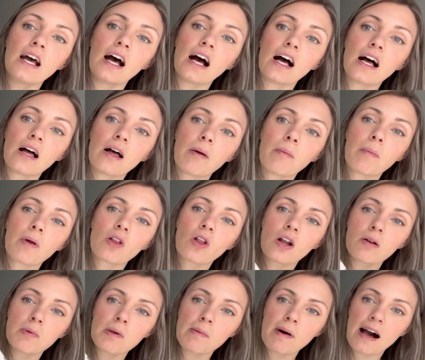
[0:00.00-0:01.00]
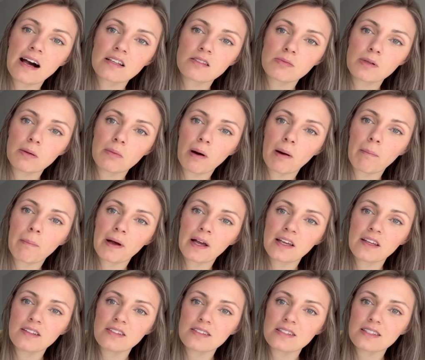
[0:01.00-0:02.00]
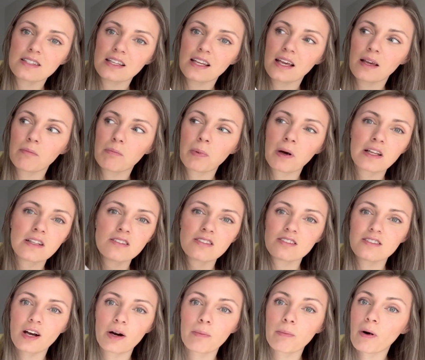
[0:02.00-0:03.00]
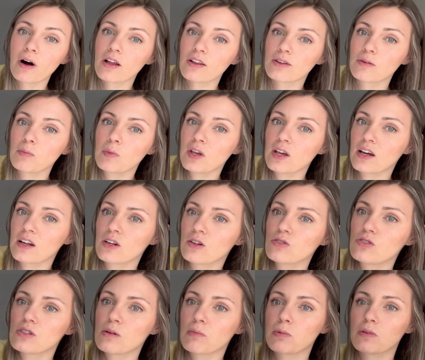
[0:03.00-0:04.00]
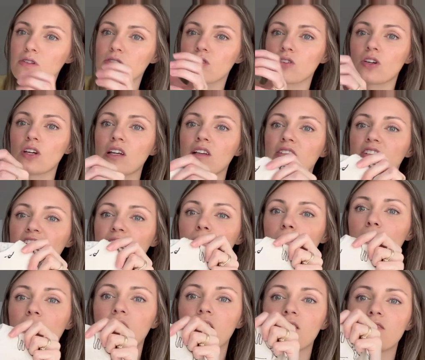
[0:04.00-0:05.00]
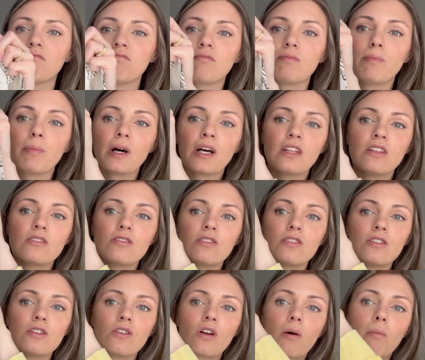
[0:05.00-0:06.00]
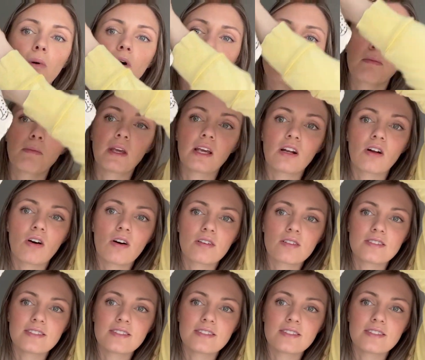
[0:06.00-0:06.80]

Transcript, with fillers: Um, a lot of people ask me about buttons. Buttons don't bother me. I know zippers are easy, but buttons do not bother me at all.